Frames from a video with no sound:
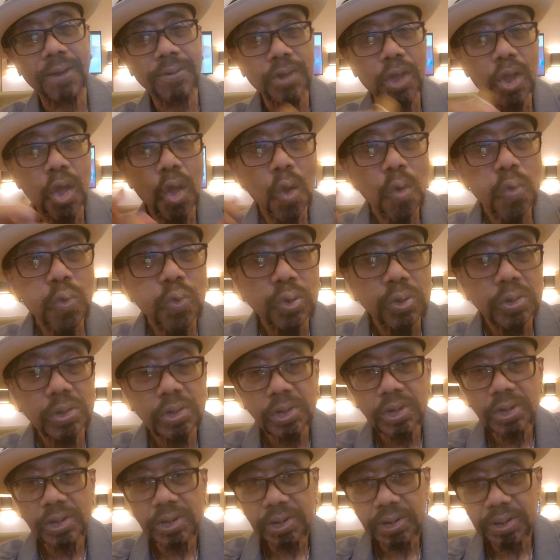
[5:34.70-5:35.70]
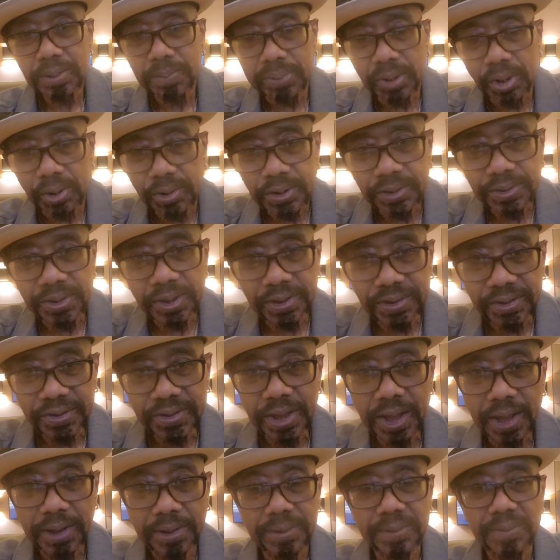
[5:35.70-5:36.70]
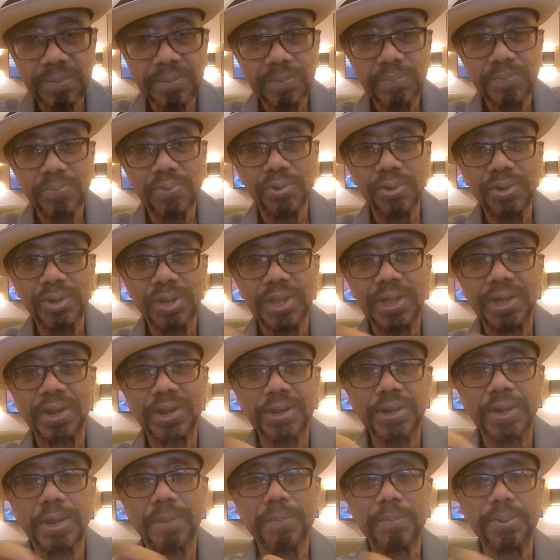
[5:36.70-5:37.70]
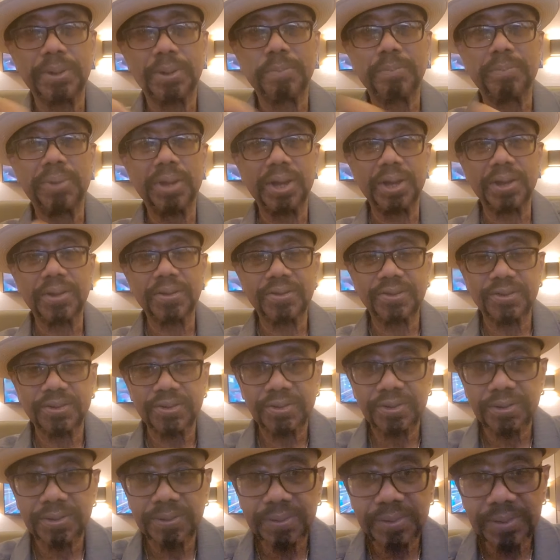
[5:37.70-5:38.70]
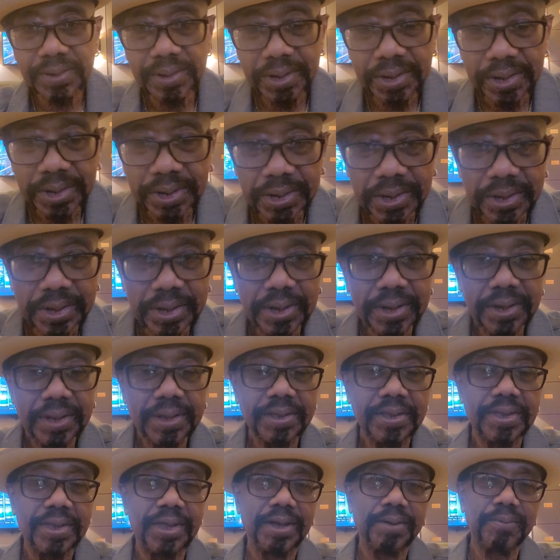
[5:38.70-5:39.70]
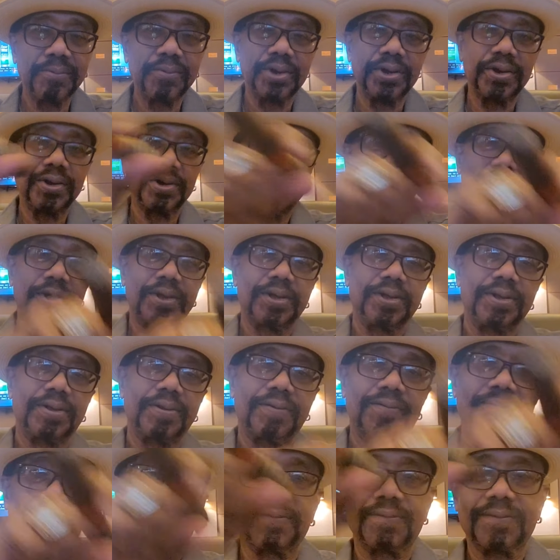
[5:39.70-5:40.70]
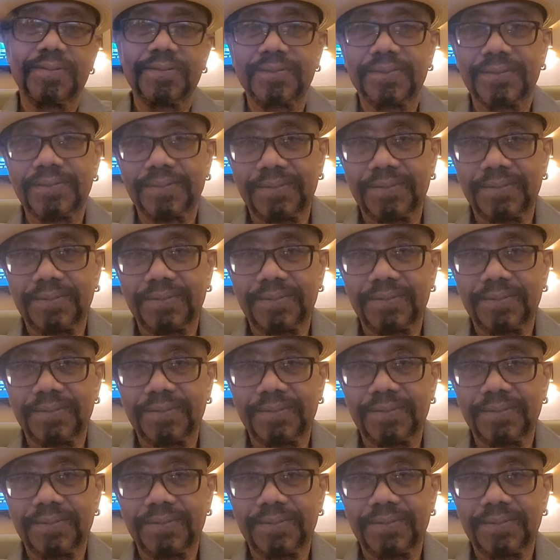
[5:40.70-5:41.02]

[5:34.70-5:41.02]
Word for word: out, blow the dust out, pull out a couple of bucks. Then we're going to hmm,